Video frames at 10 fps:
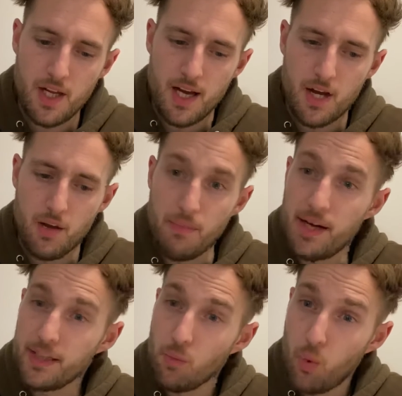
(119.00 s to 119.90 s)

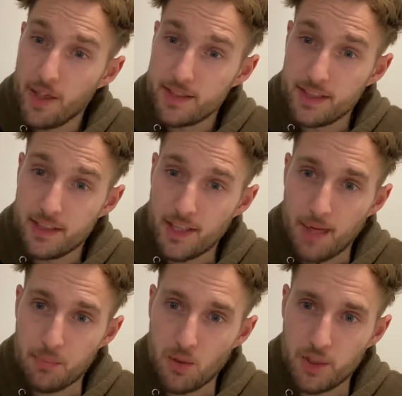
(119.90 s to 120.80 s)
Any weighted
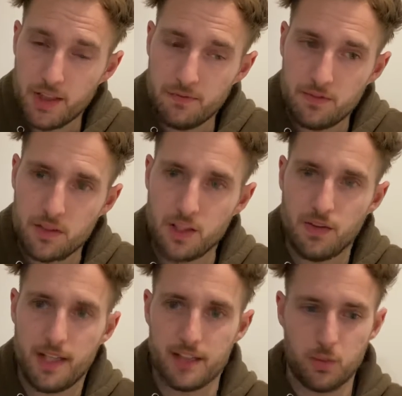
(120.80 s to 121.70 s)
abduction, so
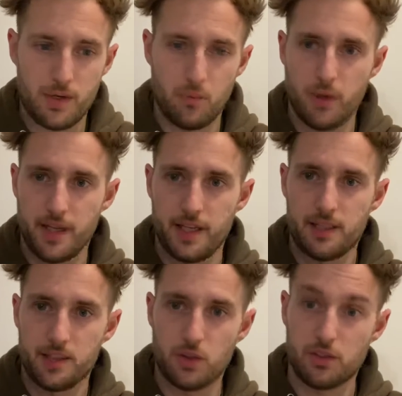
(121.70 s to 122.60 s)
that is when we
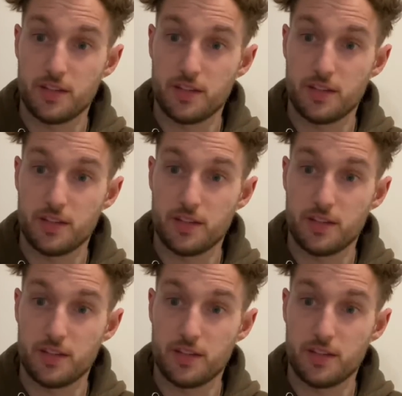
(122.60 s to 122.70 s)
sort of